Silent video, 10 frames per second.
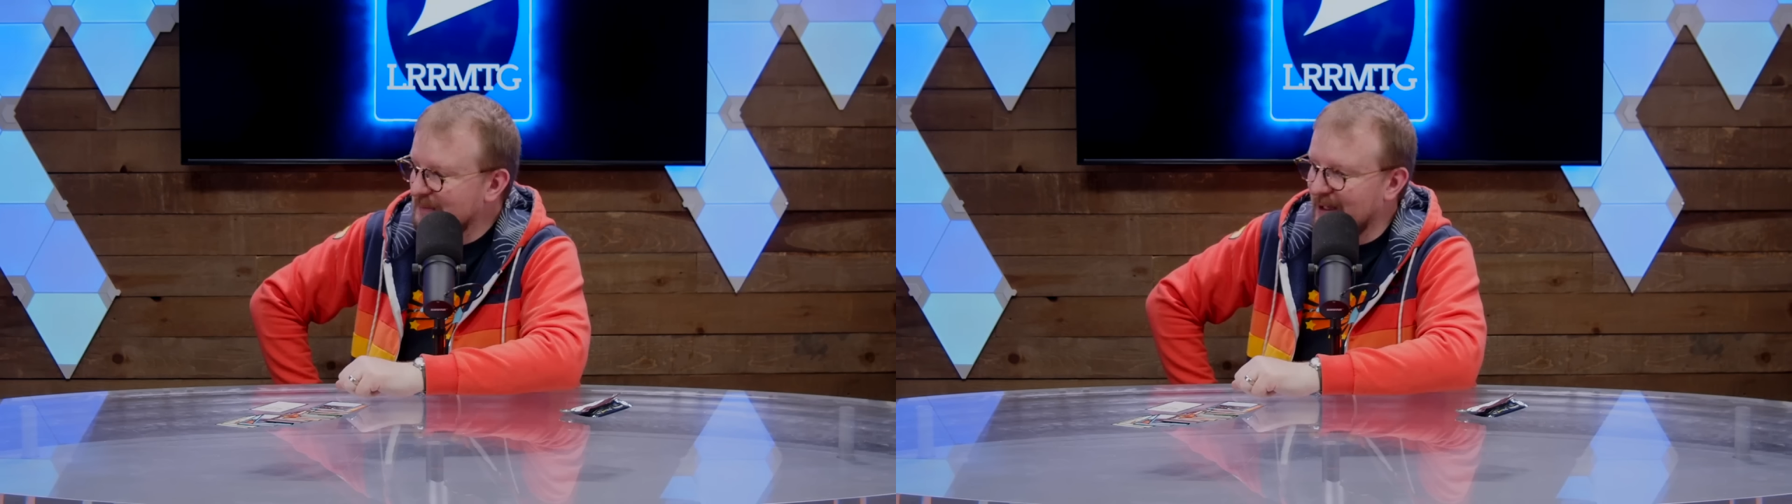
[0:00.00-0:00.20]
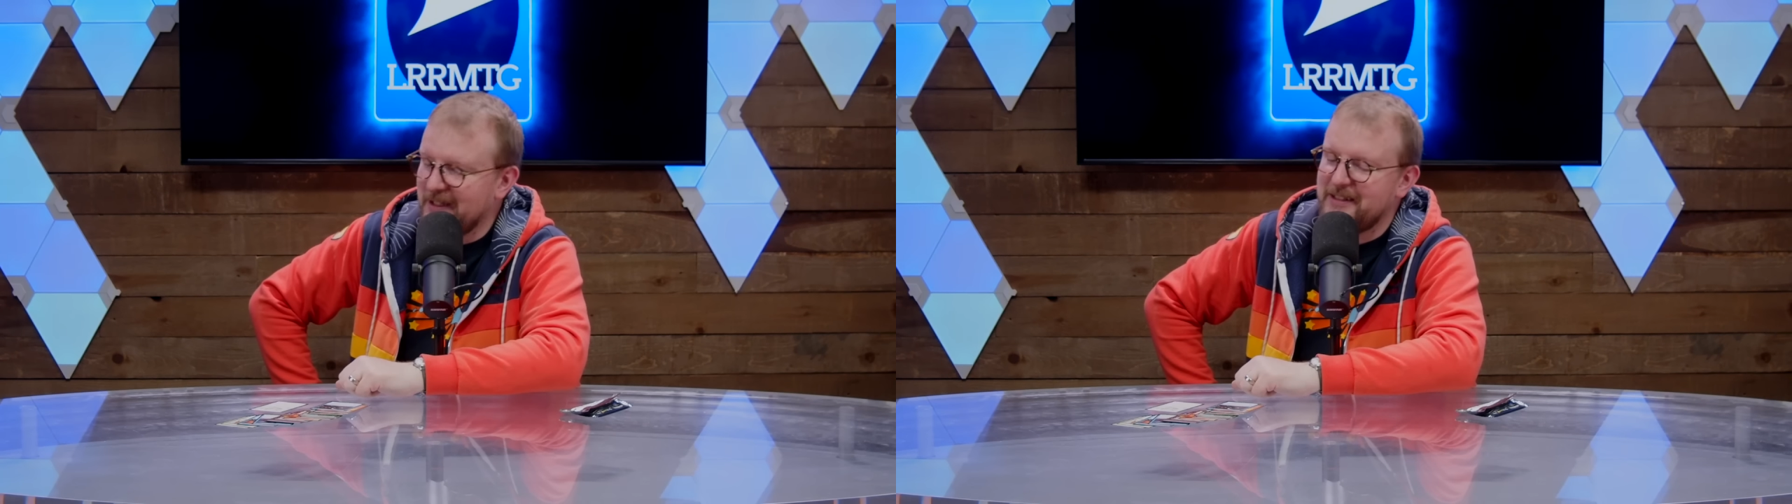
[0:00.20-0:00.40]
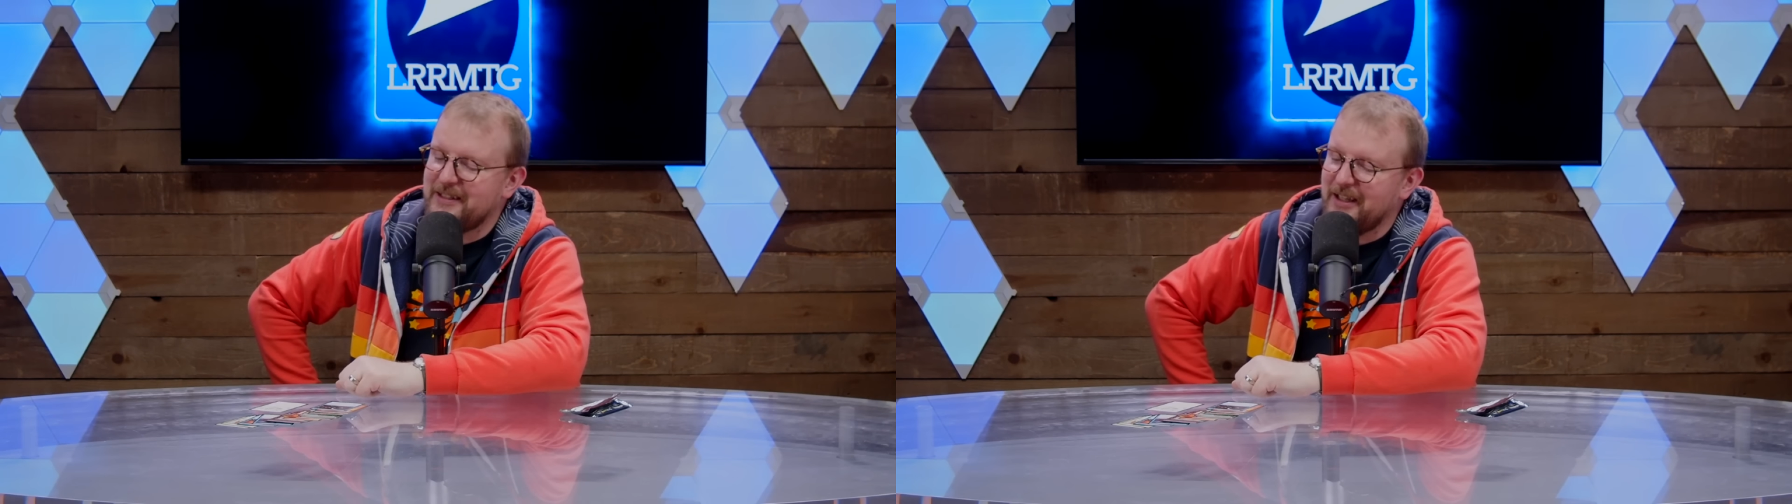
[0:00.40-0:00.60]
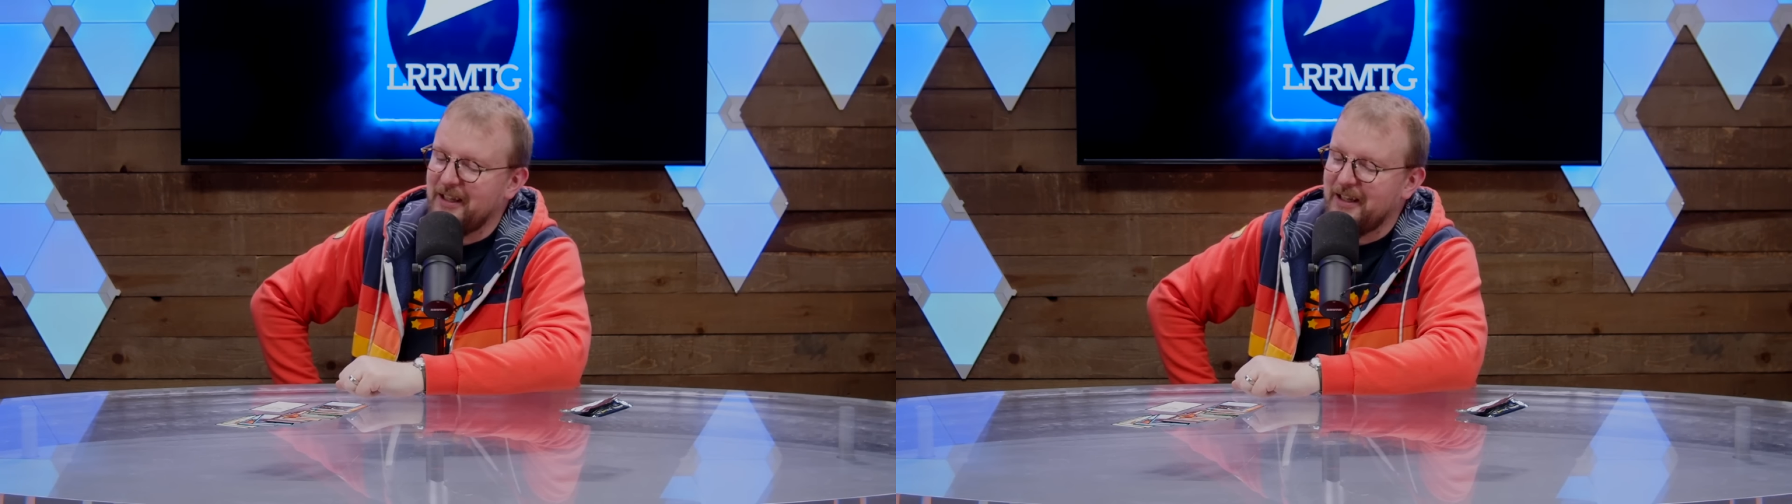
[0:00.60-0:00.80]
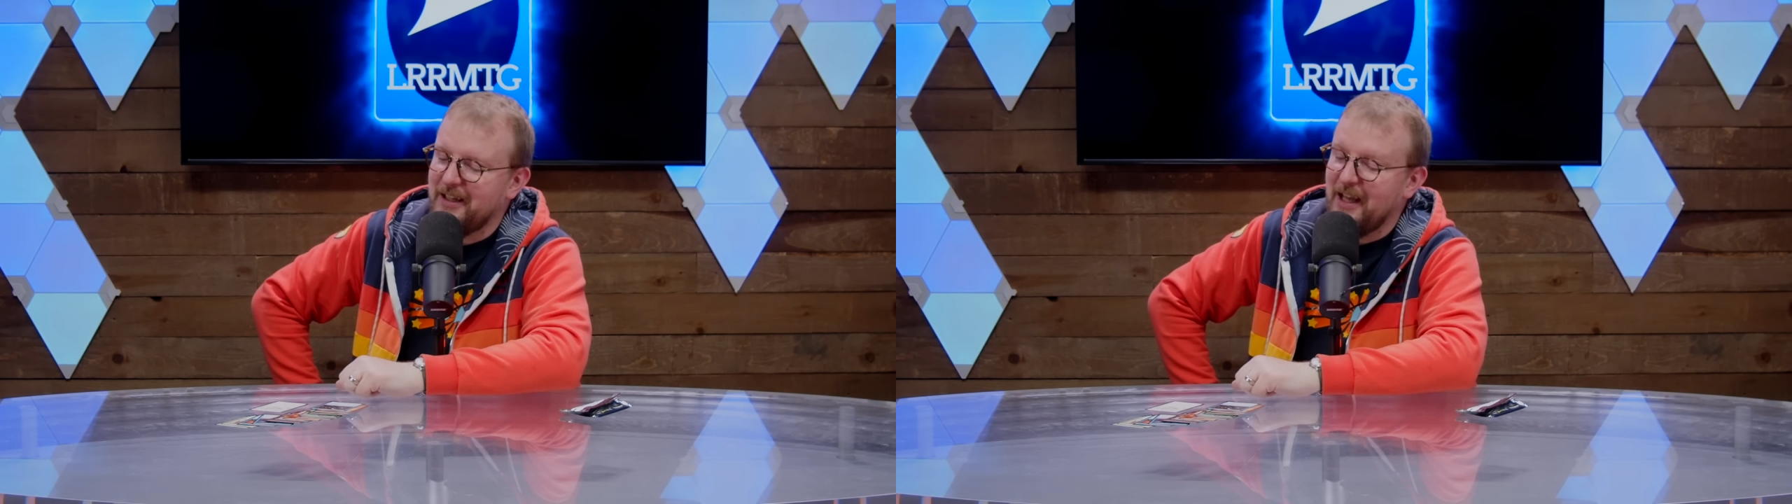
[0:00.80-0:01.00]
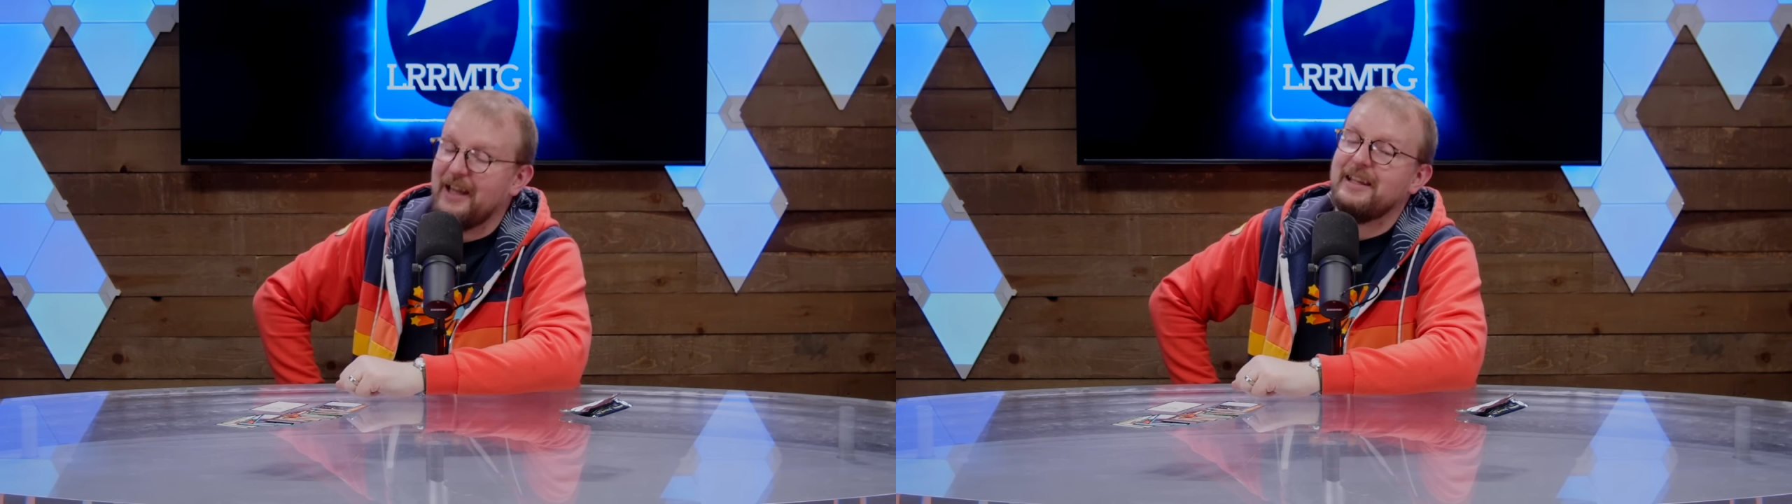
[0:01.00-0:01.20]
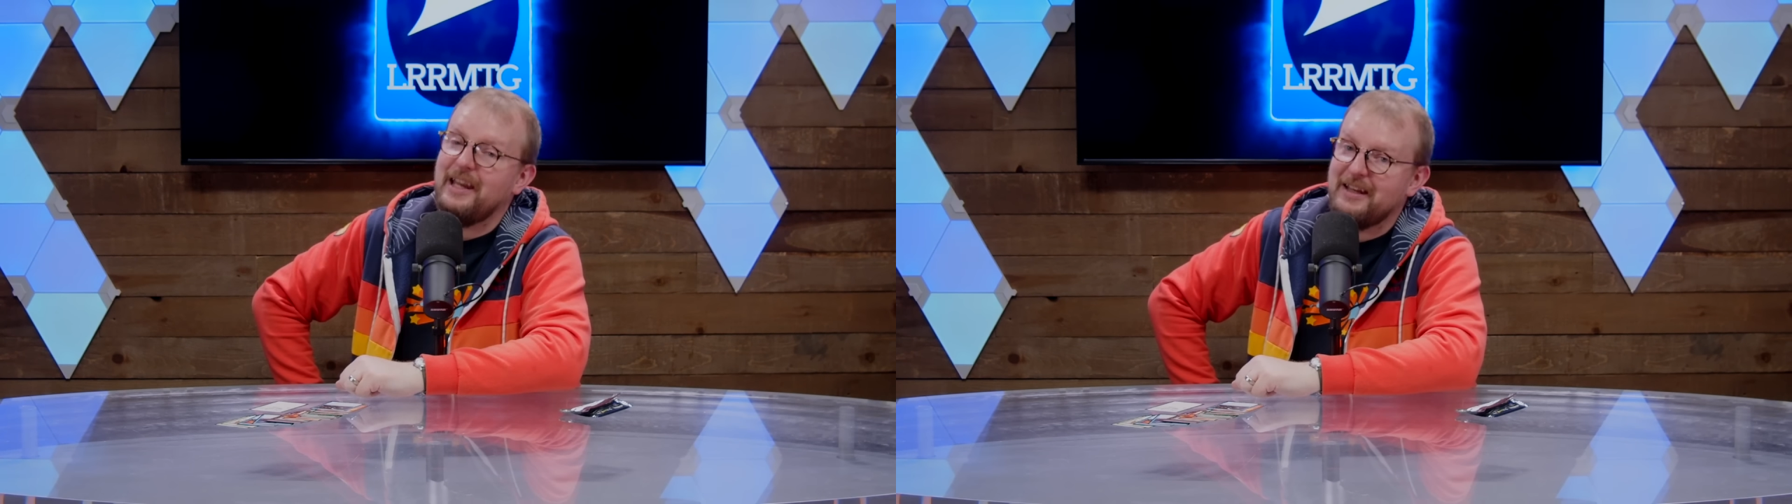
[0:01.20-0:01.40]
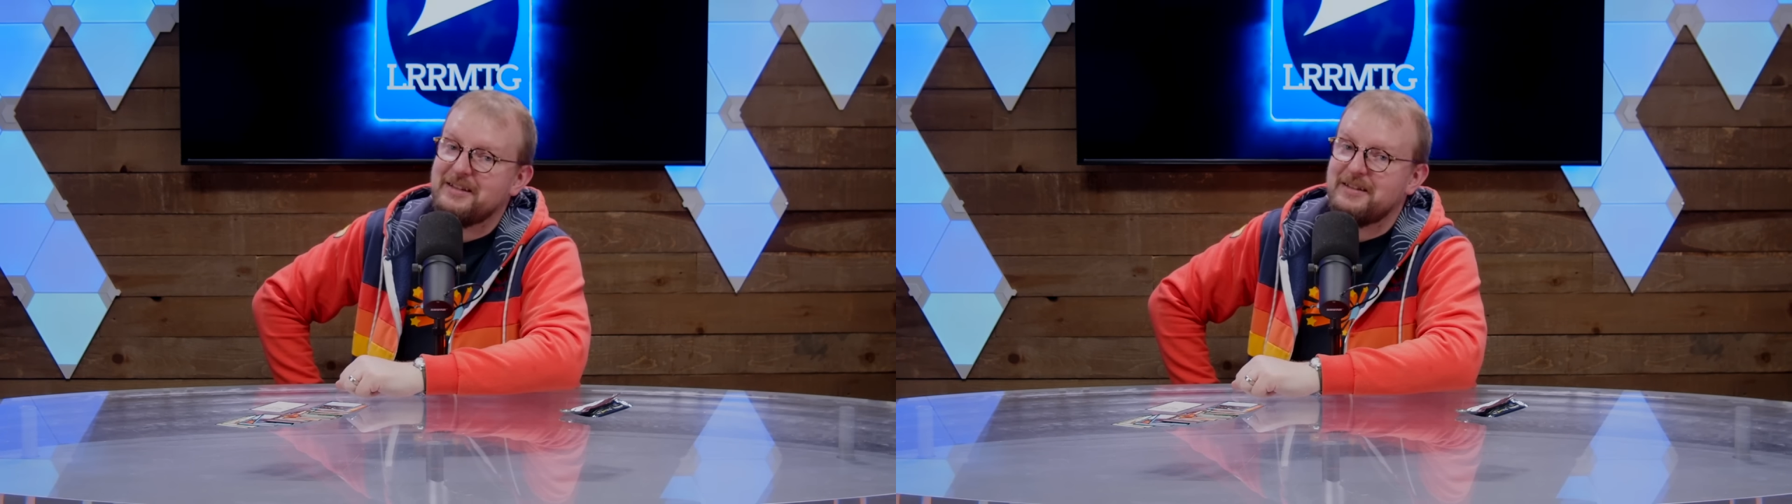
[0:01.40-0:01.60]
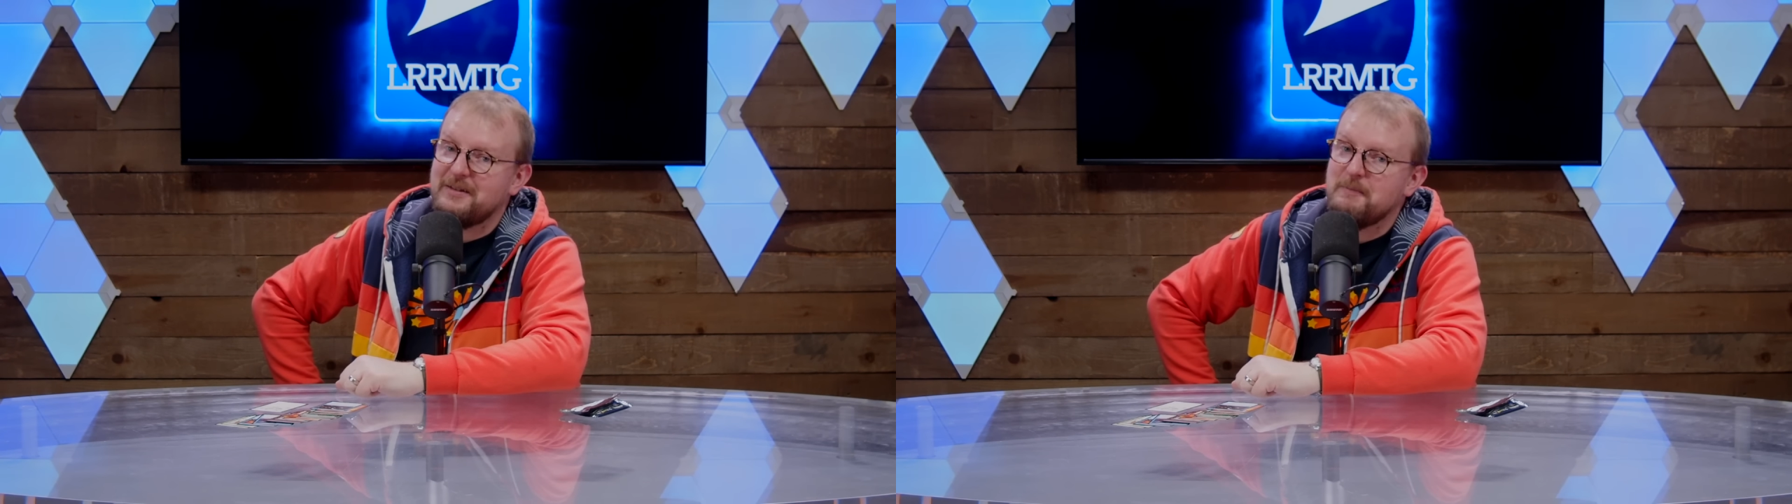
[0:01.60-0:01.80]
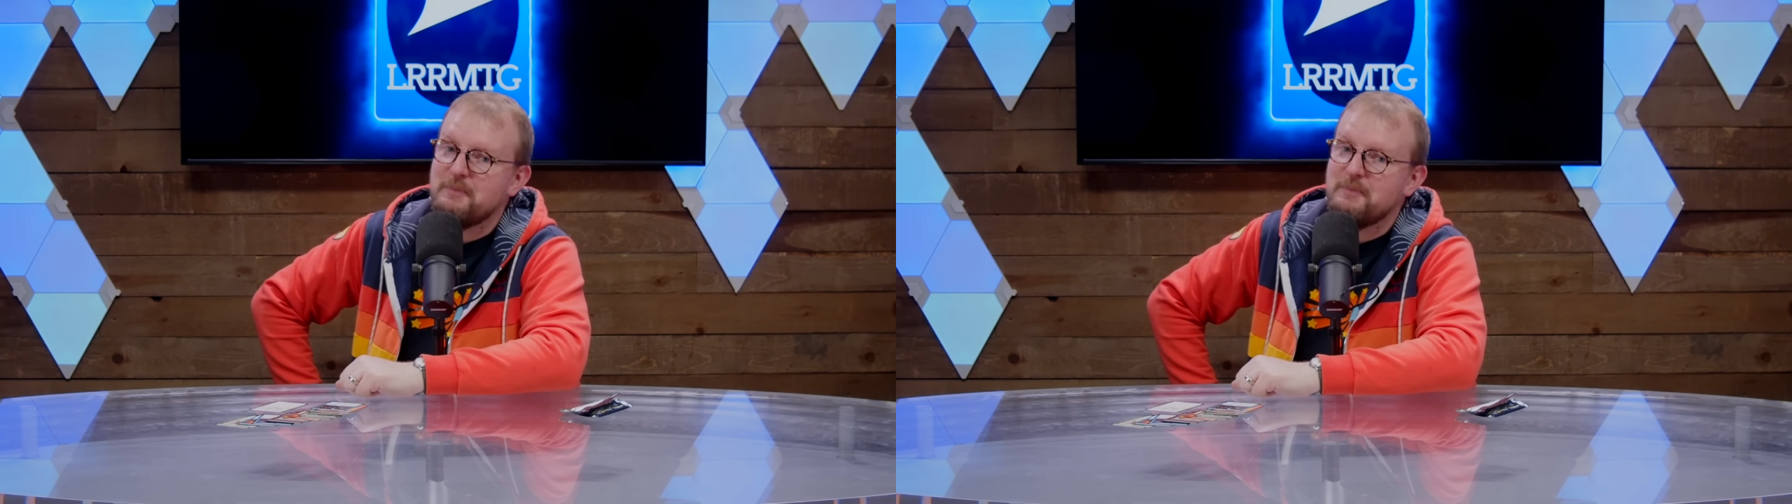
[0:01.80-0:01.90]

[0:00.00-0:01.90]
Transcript: but I guess